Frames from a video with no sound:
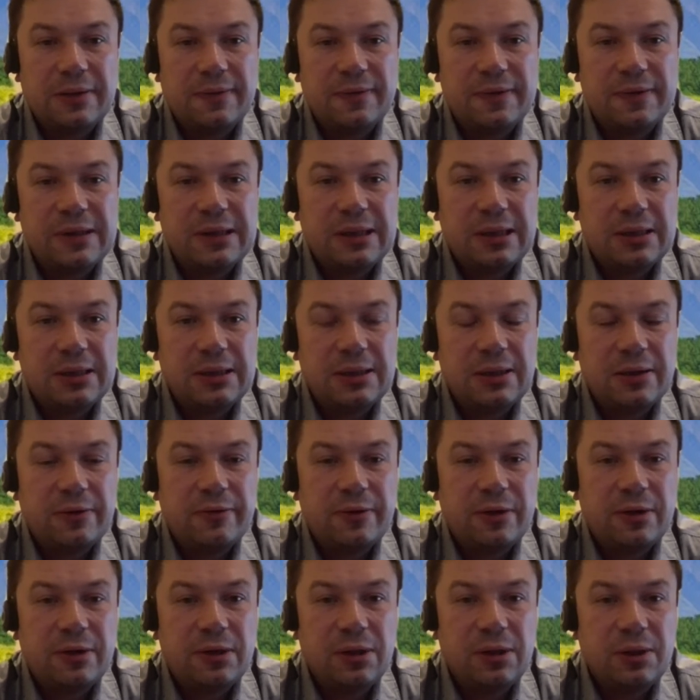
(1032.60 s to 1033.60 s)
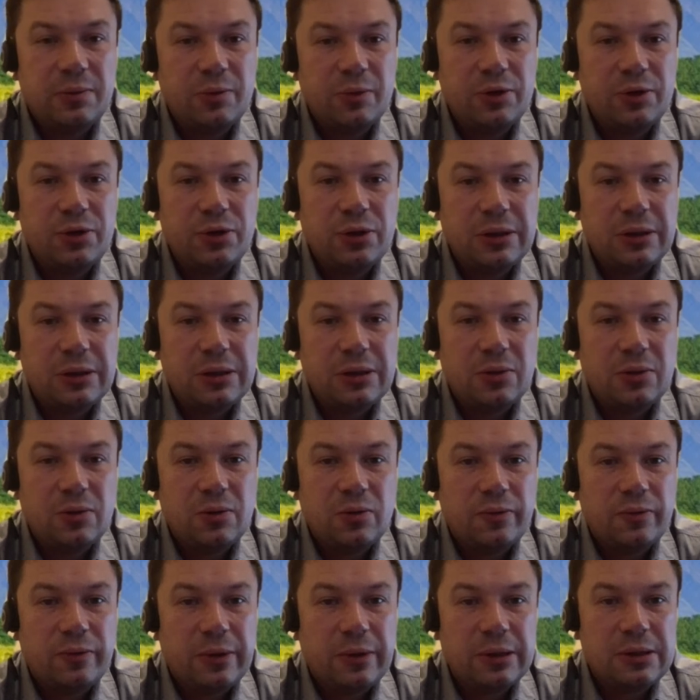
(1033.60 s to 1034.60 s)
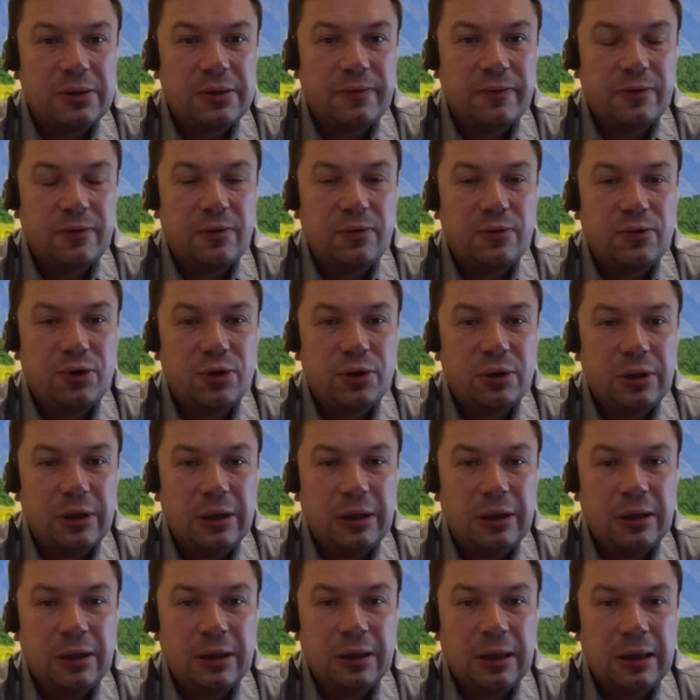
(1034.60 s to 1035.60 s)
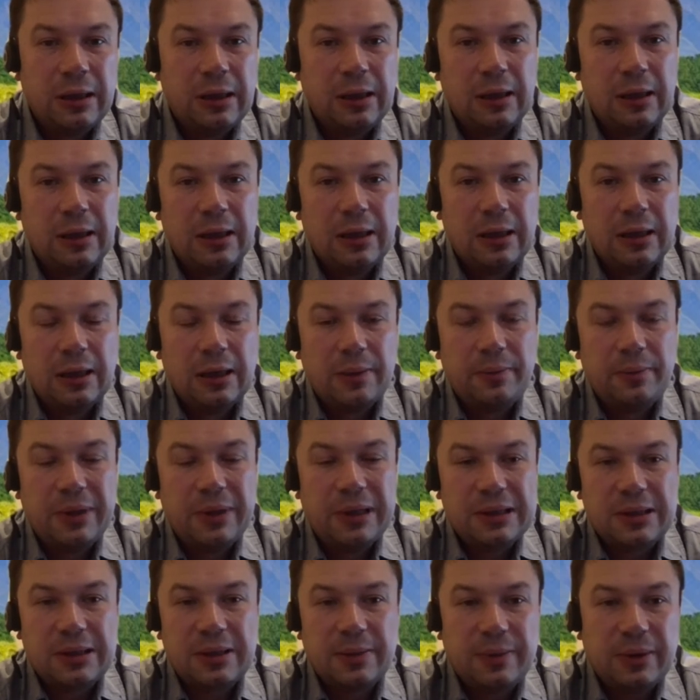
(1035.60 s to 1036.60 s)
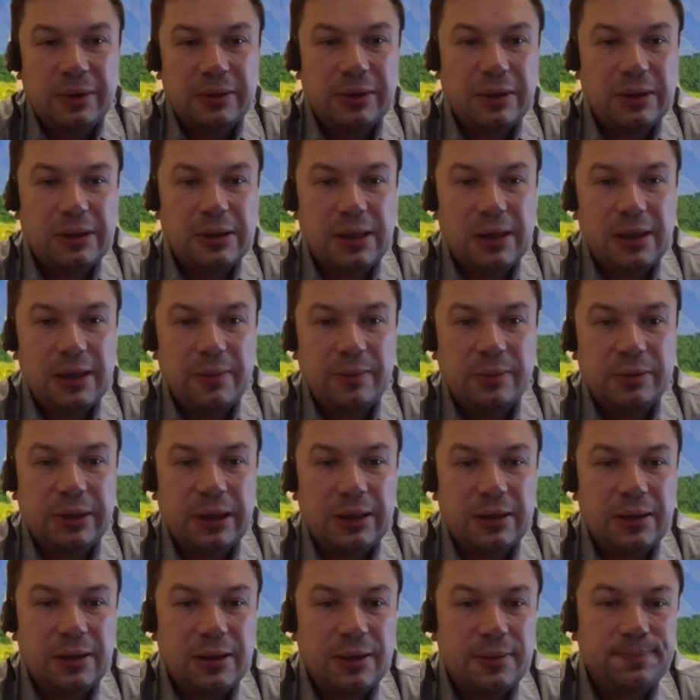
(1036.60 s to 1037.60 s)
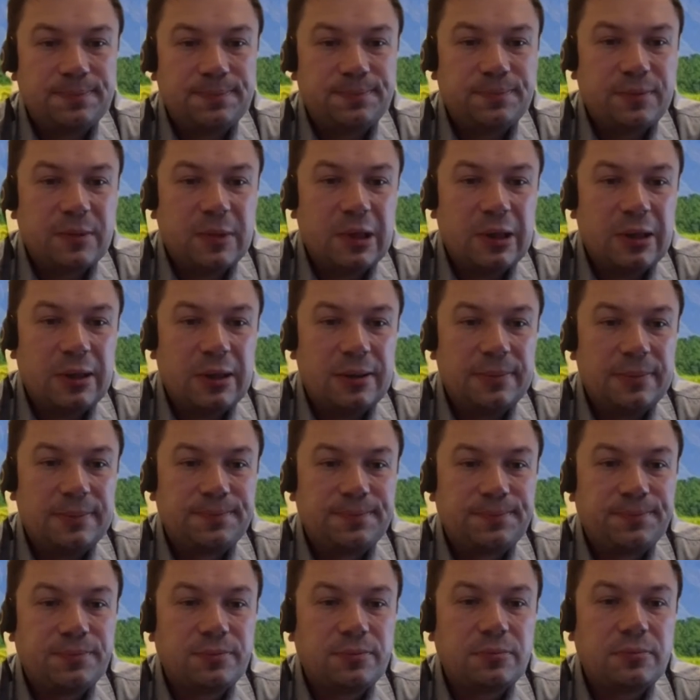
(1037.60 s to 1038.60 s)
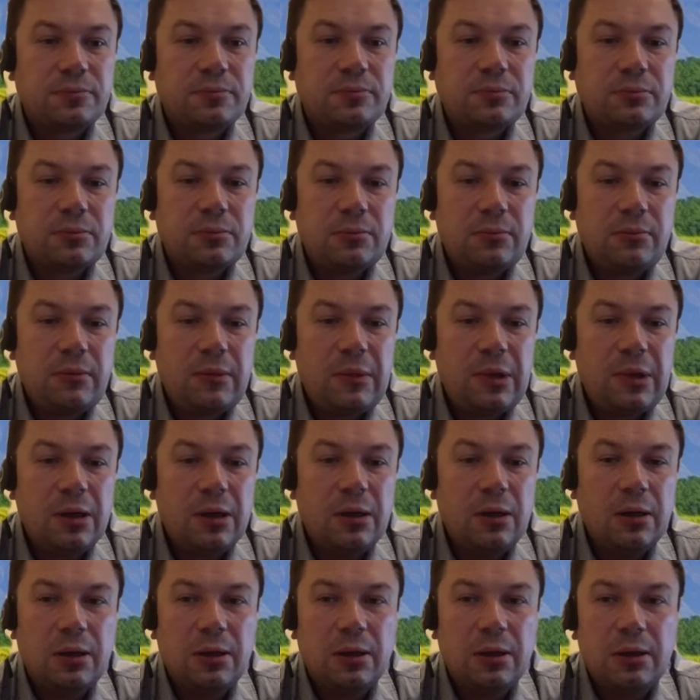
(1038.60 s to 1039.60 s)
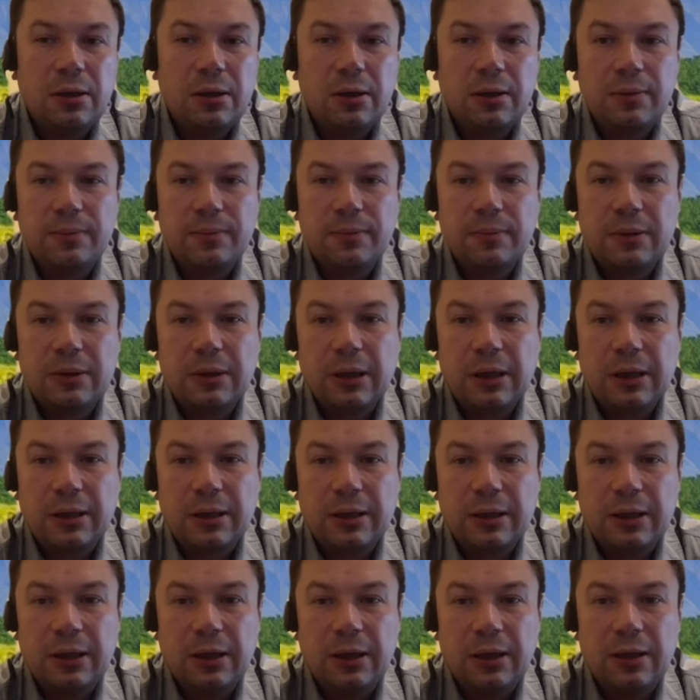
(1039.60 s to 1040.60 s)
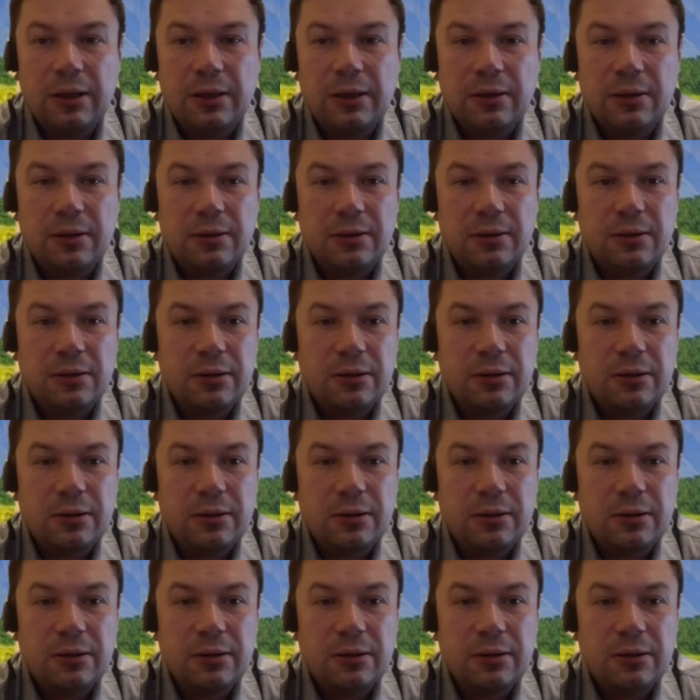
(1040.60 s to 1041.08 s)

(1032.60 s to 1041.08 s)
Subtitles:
have only user licenses. So all servers are included into that license without any additional fees.